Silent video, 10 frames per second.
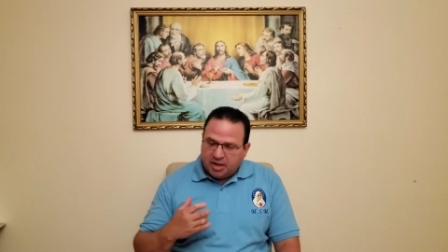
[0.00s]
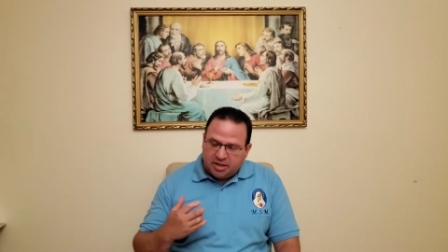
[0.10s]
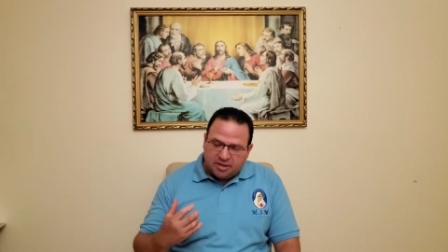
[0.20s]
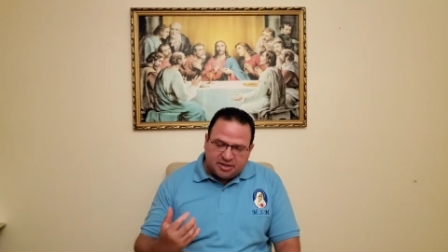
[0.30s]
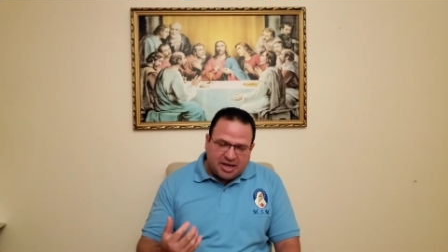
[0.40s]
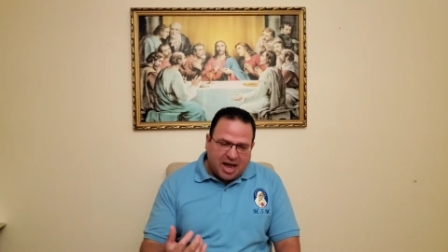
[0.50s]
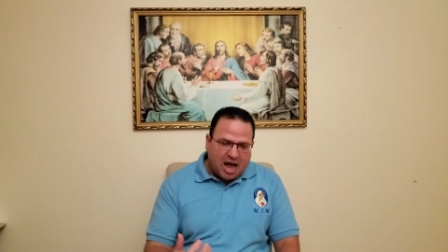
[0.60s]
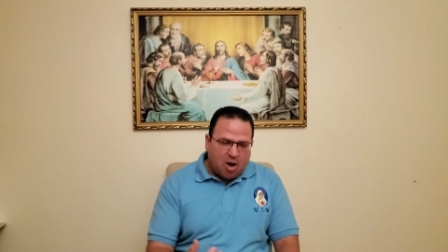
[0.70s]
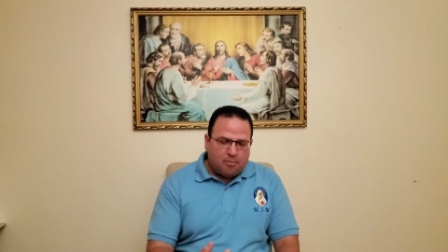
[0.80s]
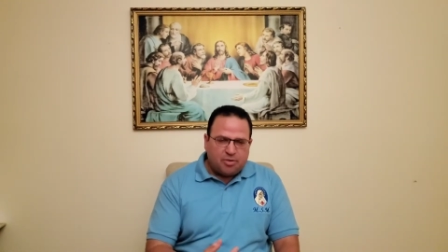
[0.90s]
you see
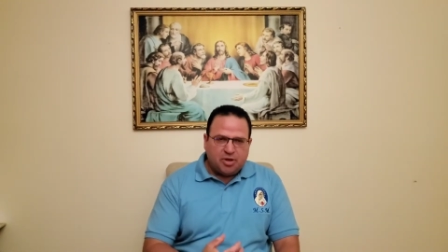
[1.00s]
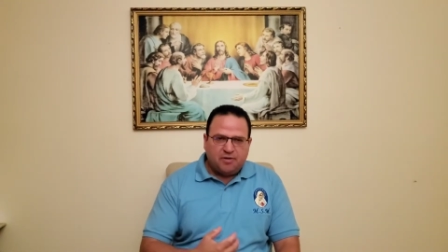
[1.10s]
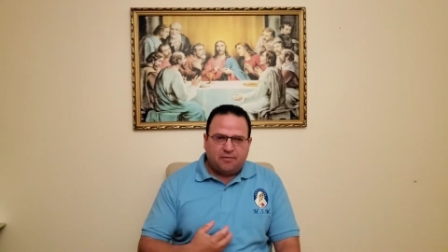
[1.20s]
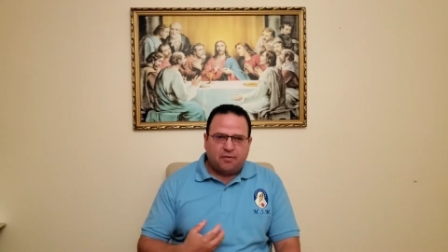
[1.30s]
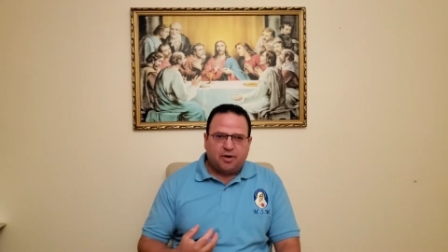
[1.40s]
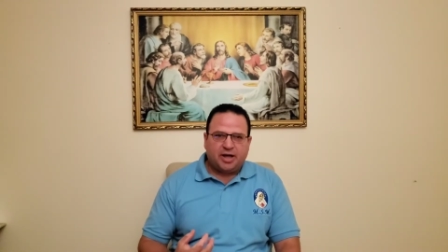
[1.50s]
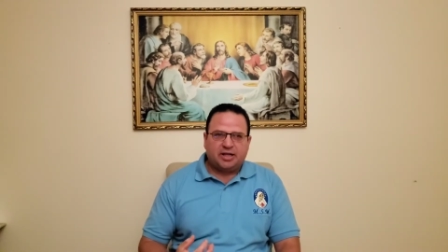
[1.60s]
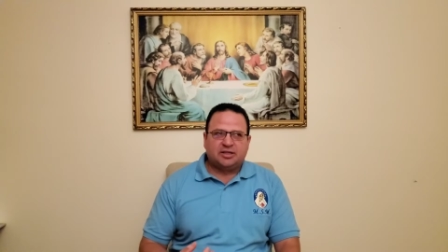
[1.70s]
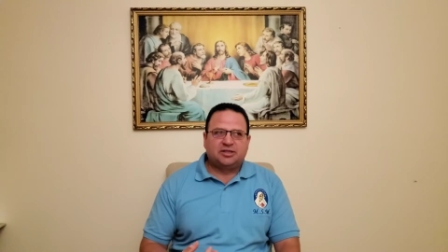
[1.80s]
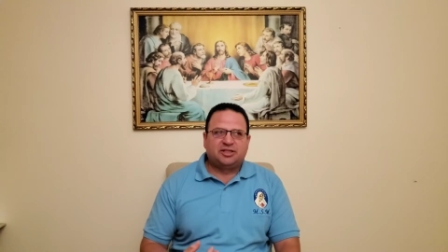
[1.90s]
how beautiful
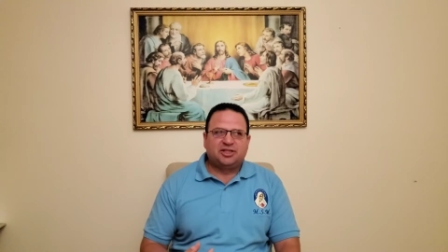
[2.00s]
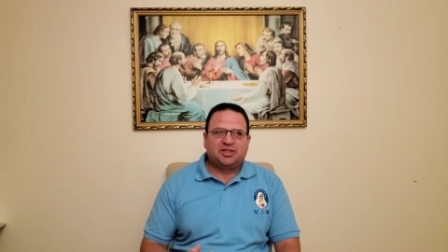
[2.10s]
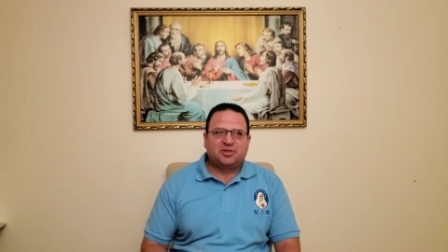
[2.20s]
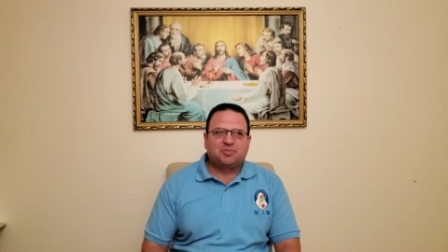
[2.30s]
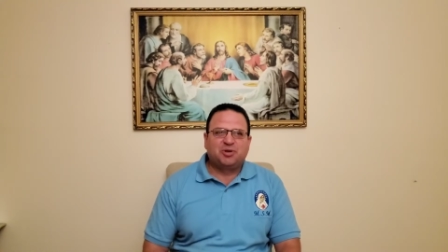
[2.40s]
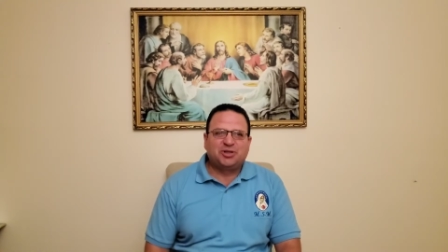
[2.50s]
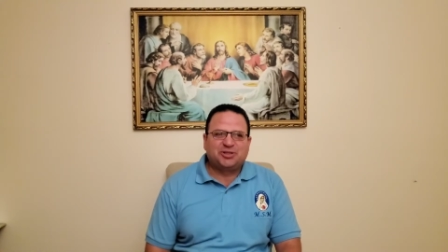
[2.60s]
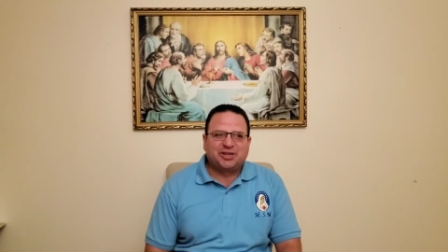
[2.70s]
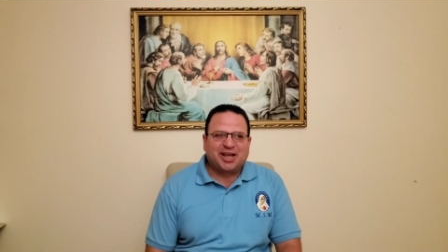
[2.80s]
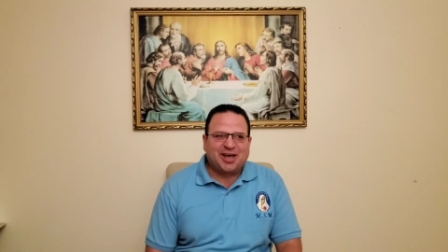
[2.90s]
Jesus put it
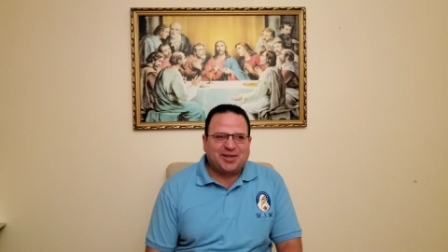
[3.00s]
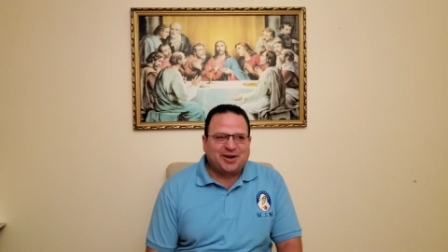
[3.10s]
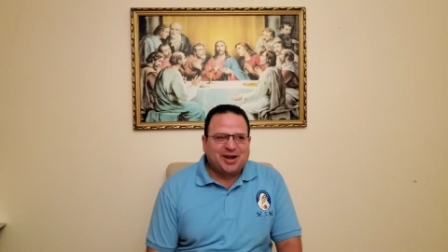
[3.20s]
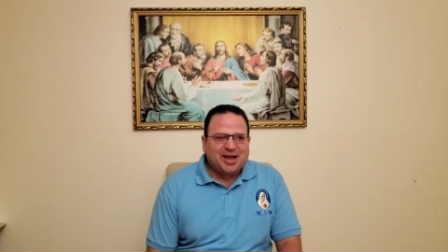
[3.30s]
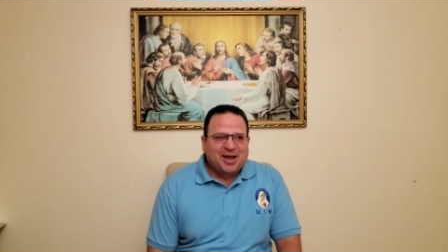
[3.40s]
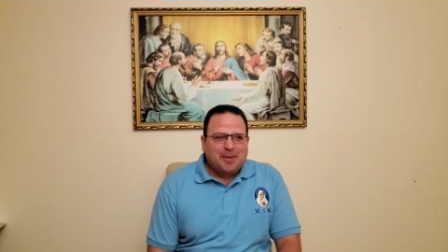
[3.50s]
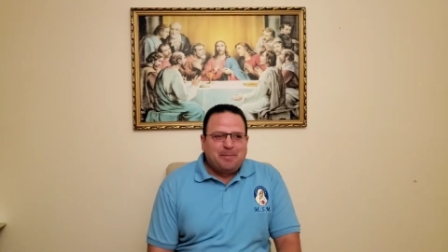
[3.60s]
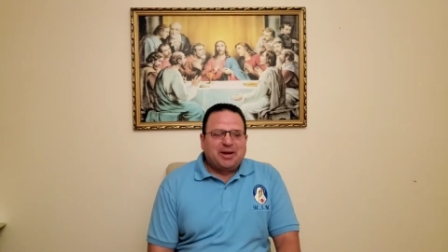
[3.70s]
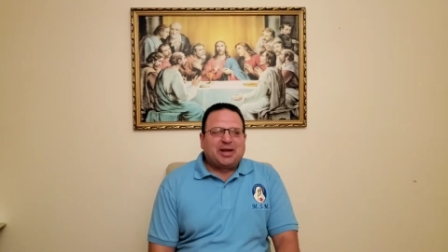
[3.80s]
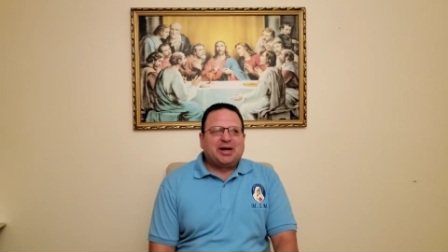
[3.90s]
together,
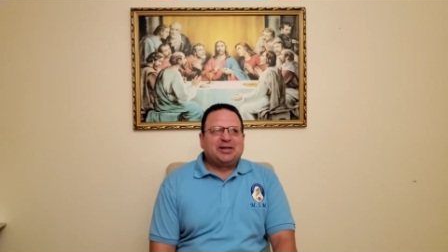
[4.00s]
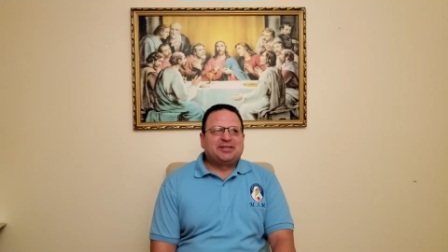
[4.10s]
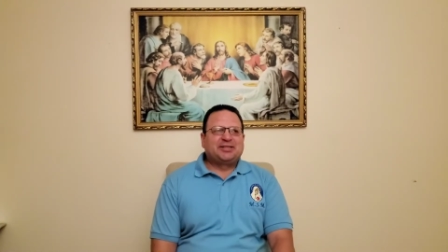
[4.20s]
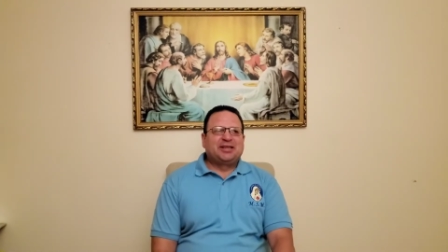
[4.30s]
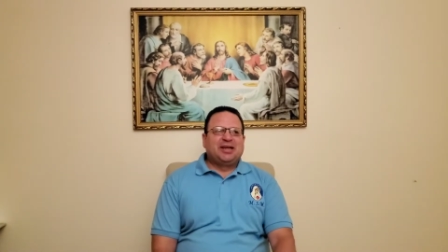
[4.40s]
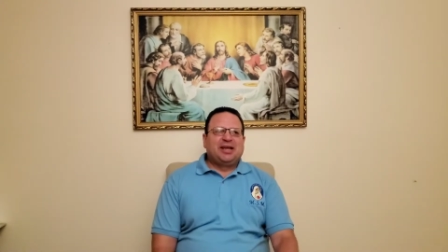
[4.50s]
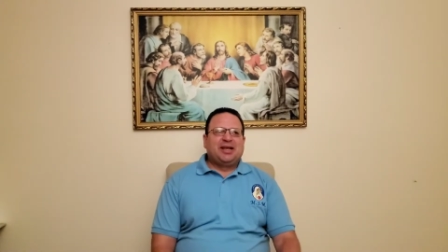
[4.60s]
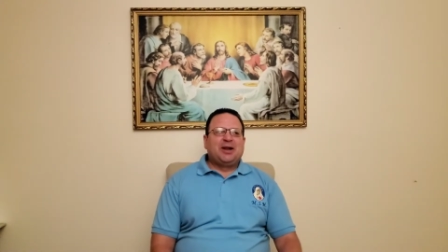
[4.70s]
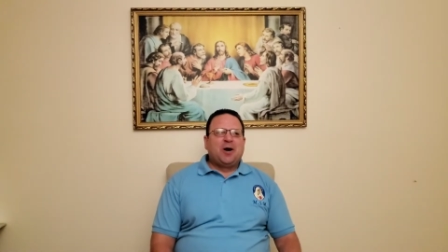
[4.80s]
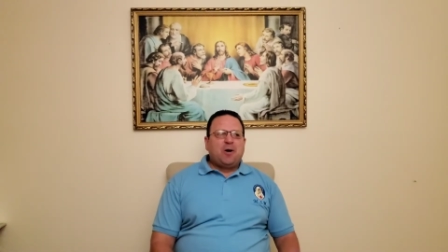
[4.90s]
because,
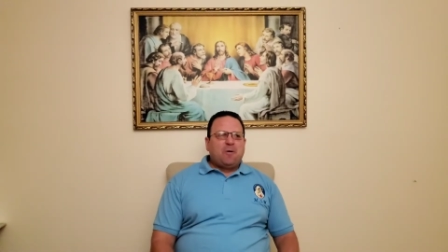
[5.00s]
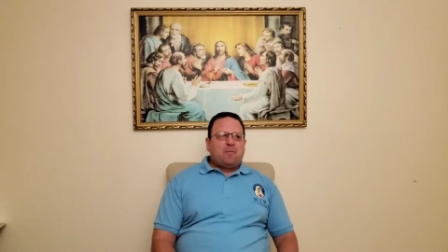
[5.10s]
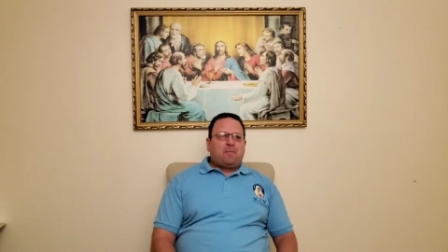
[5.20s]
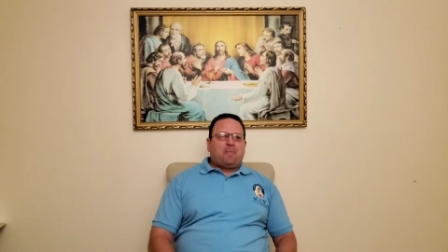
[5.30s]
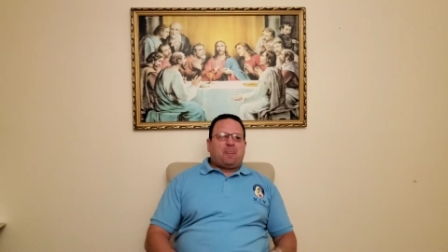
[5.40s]
you know,